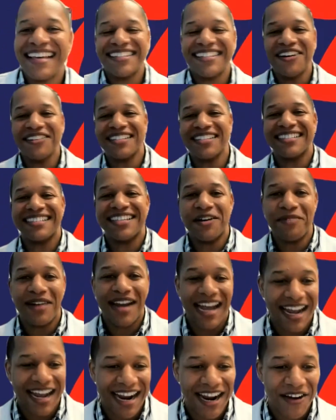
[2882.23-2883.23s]
Those are some of
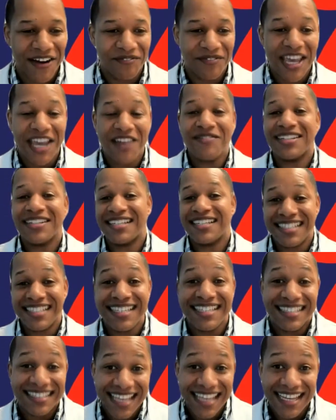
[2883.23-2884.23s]
our favorite
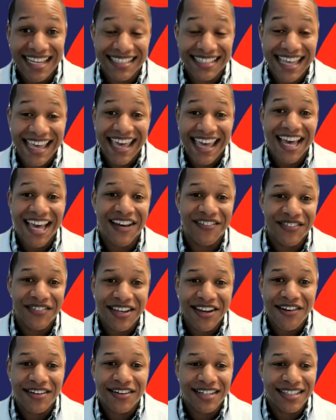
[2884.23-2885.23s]
disease states to have
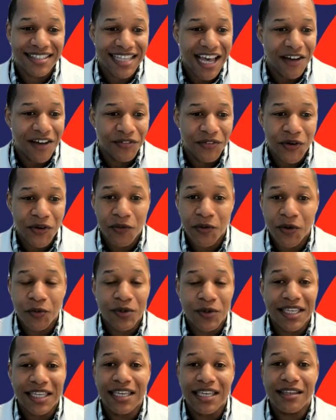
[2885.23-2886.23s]
here in the South. When
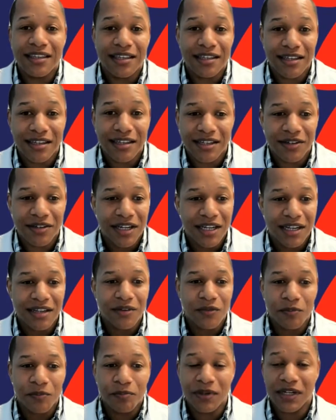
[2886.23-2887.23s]
we eat good,
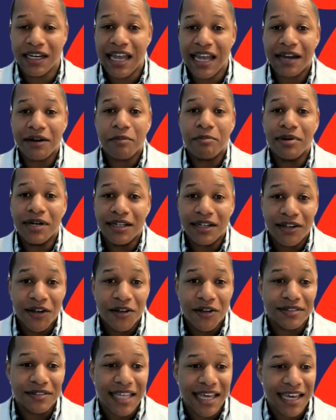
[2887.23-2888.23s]
we put a lot of butter
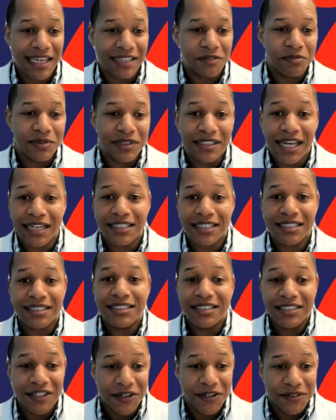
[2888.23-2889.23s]
on things, we put a lot of
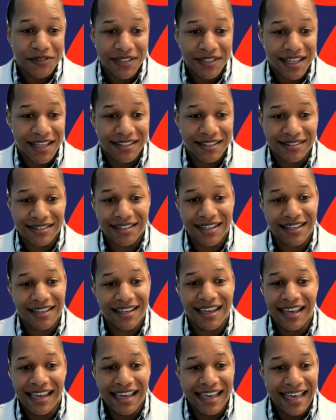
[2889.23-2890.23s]
sugar on things. Like
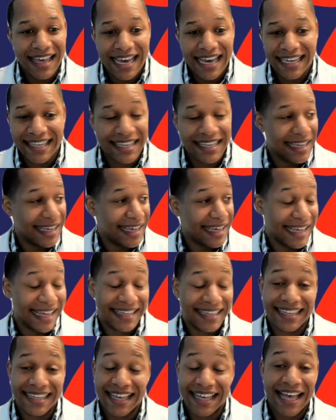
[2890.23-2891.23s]

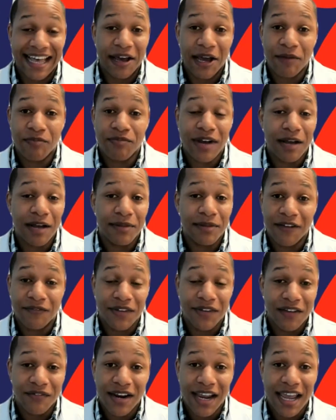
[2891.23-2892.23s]
I probably have
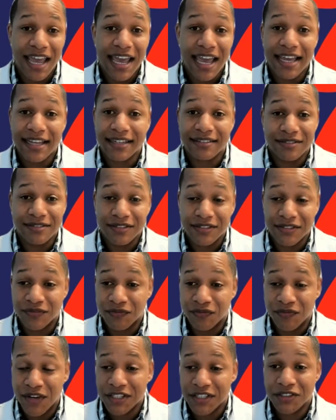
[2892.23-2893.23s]
never had
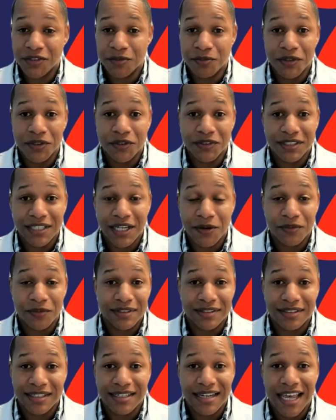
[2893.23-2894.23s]
vegetables that
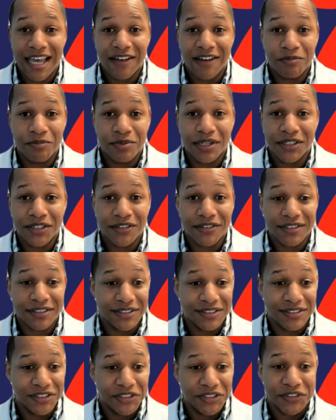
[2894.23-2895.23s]
didn't have butter
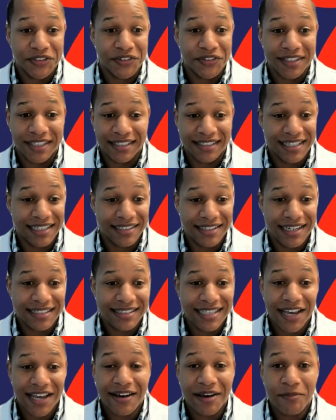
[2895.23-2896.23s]
and sugar in it. Like that's
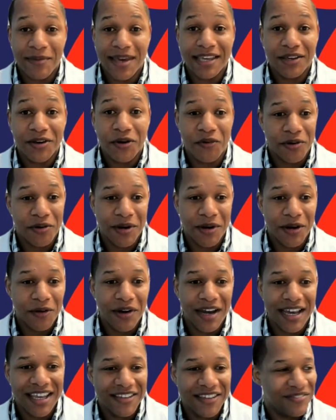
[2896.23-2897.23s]
how I make corn. My
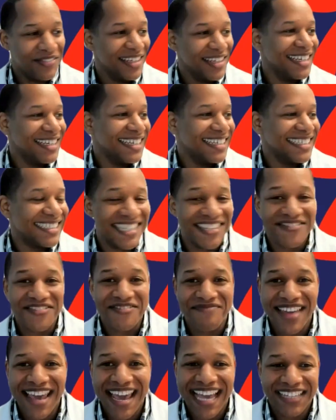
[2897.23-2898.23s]
wife, she's
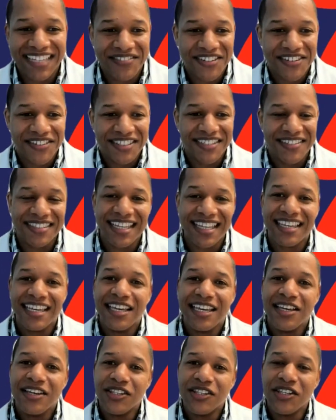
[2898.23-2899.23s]
from Nashville. She's like,
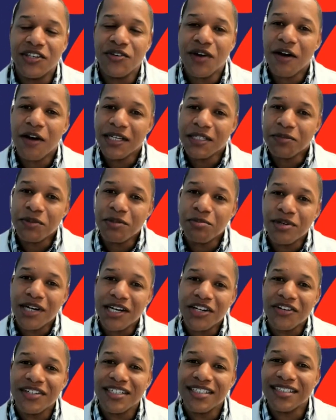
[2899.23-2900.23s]
"You always put
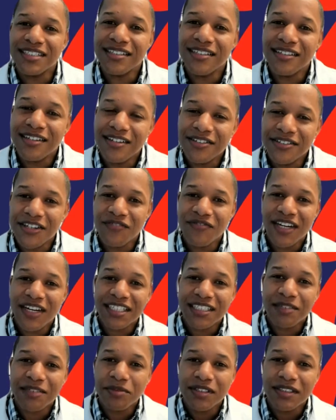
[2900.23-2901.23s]
butter and sugar on your
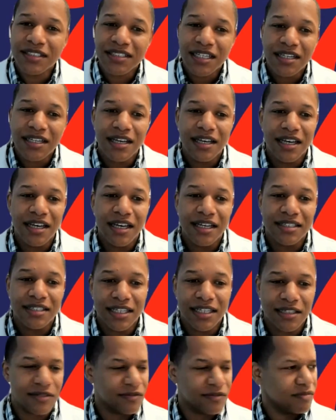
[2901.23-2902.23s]
vegetables?" It's
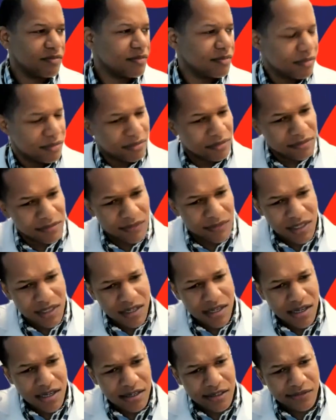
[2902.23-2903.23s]
like,
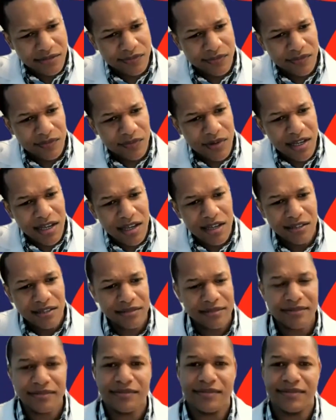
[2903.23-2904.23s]
well,
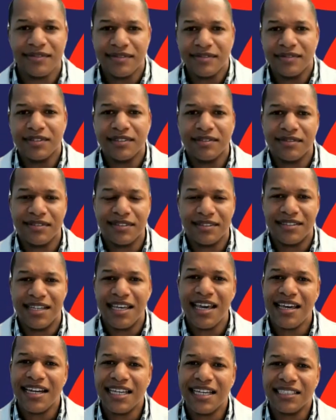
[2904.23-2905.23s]

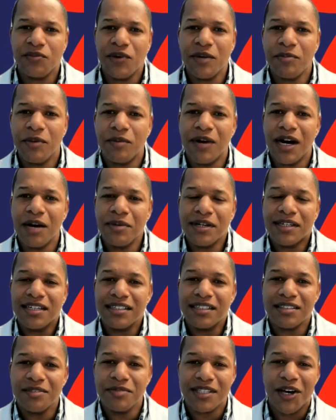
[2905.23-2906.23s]
yeah, that's the way my mama
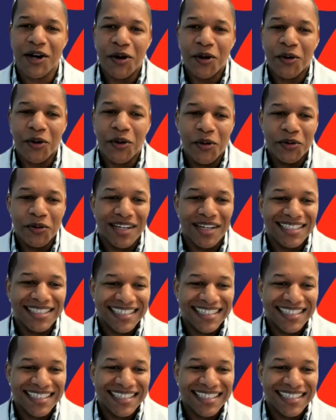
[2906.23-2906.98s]
cooked them. So that's